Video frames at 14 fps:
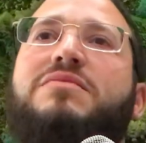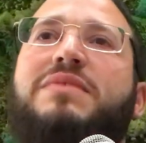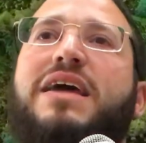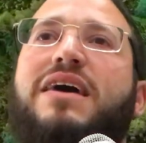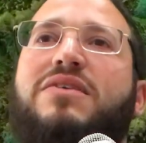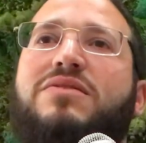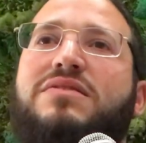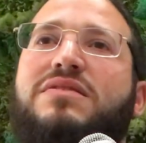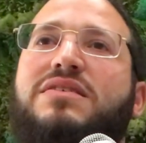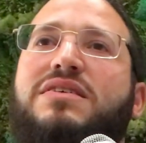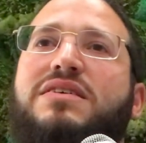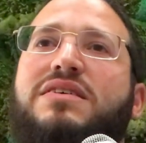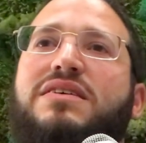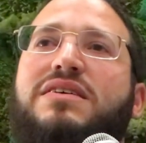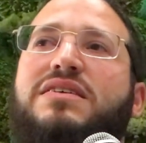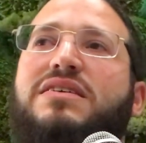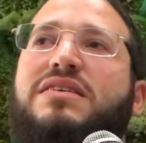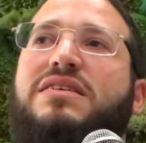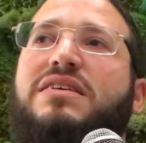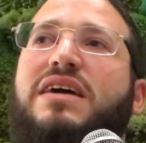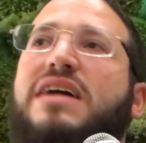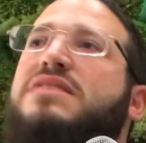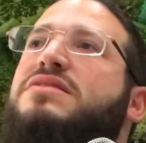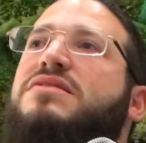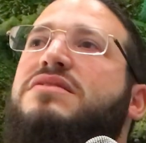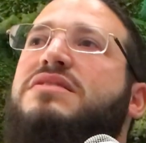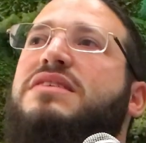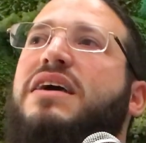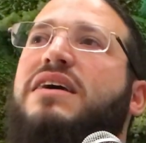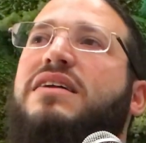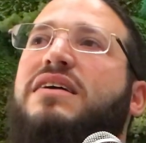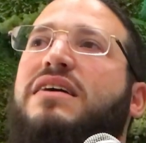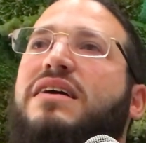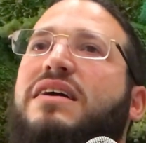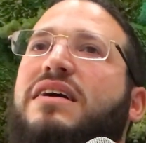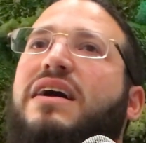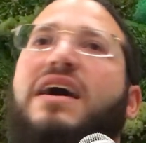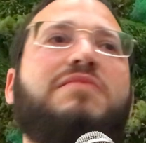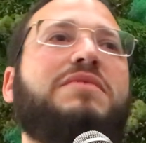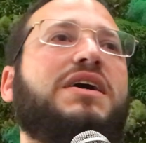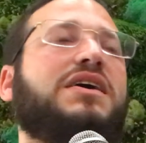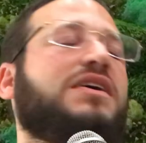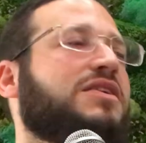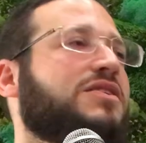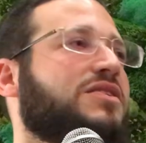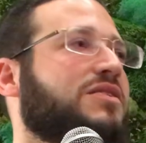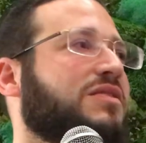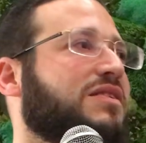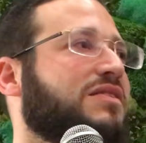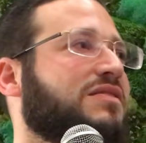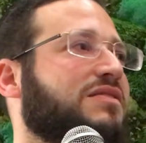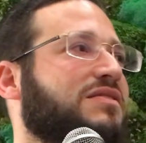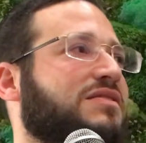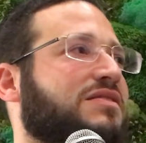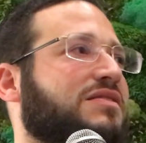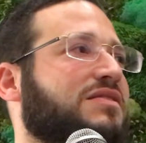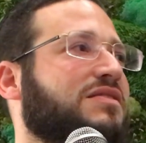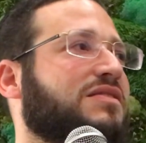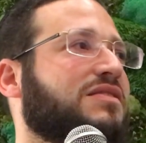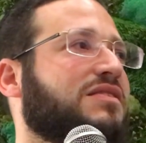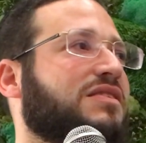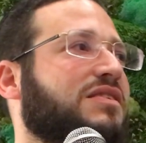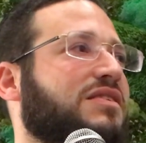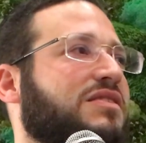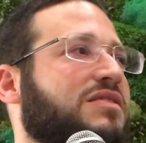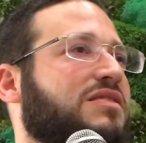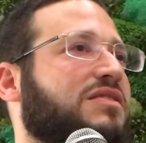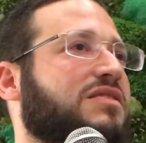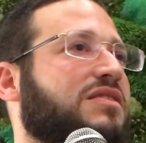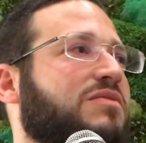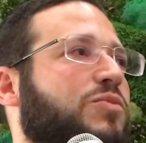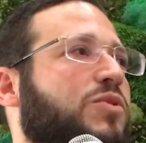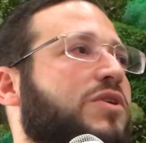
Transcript: Mordechai says, you have to tell them now. Esther said, I'm not going to do it.